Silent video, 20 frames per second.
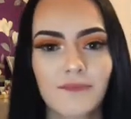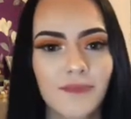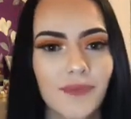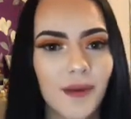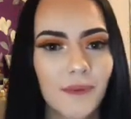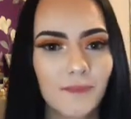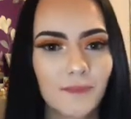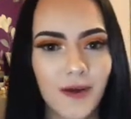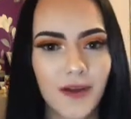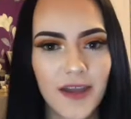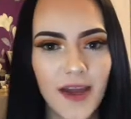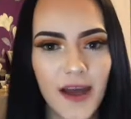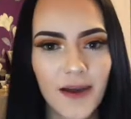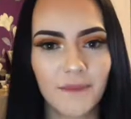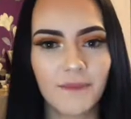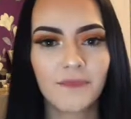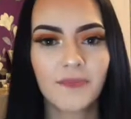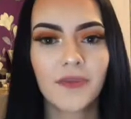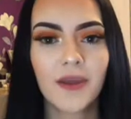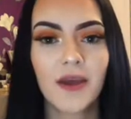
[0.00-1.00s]
But
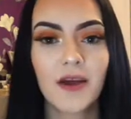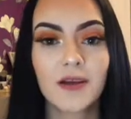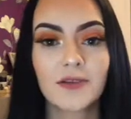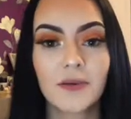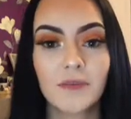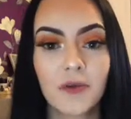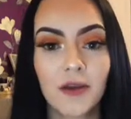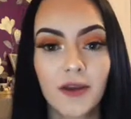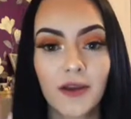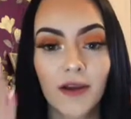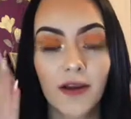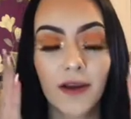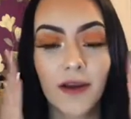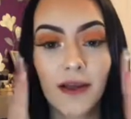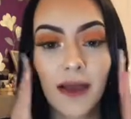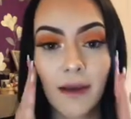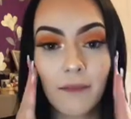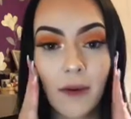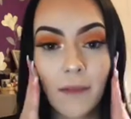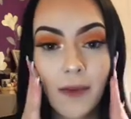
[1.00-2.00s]
yeah, so I'm going to
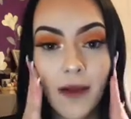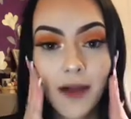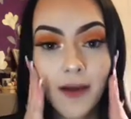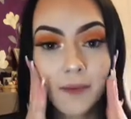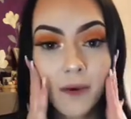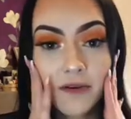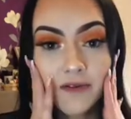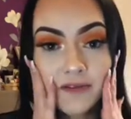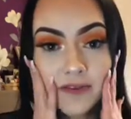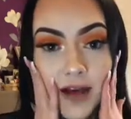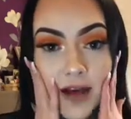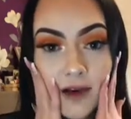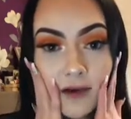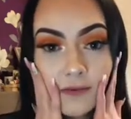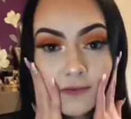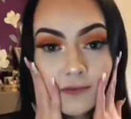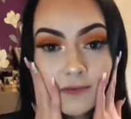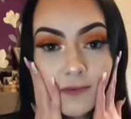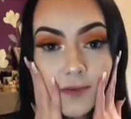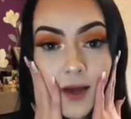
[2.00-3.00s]
get my makeup off
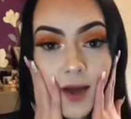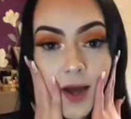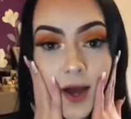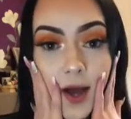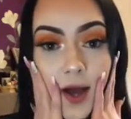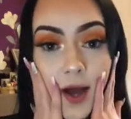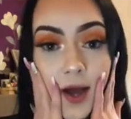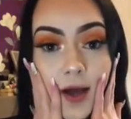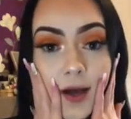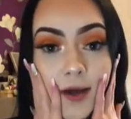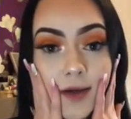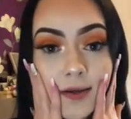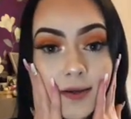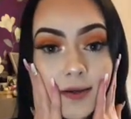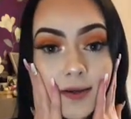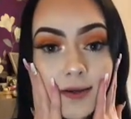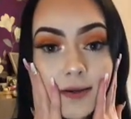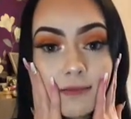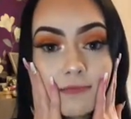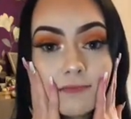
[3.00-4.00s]
now
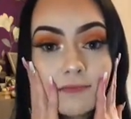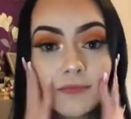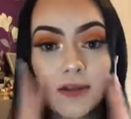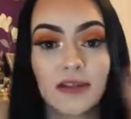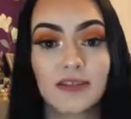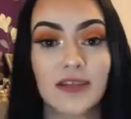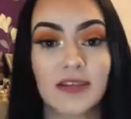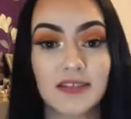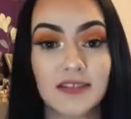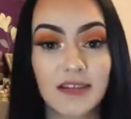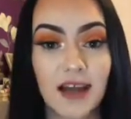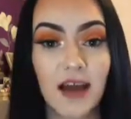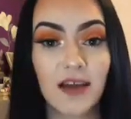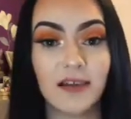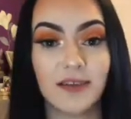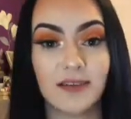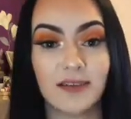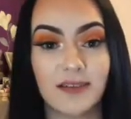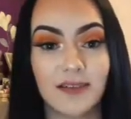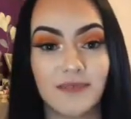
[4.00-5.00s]
and let's get started.